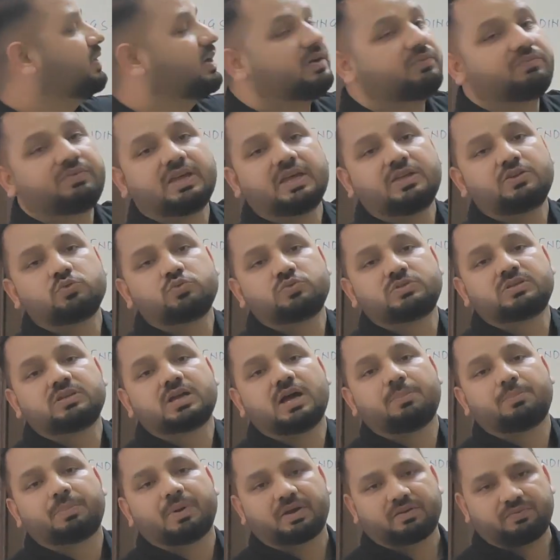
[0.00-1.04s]
using
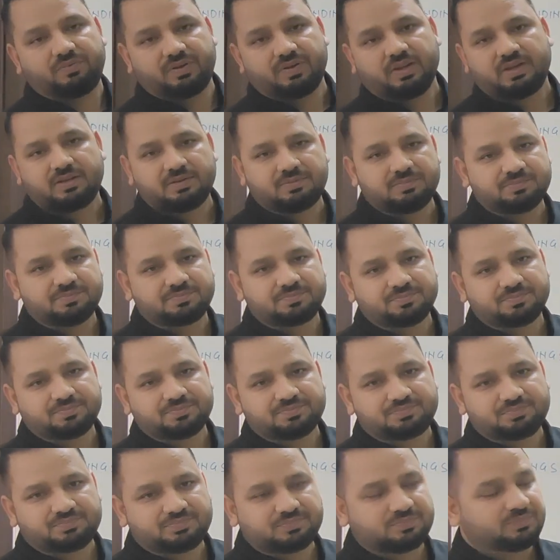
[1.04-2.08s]
imparfait?
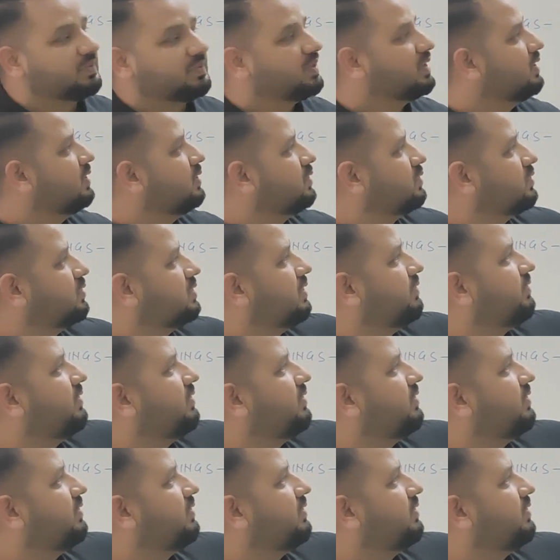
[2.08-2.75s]
So the first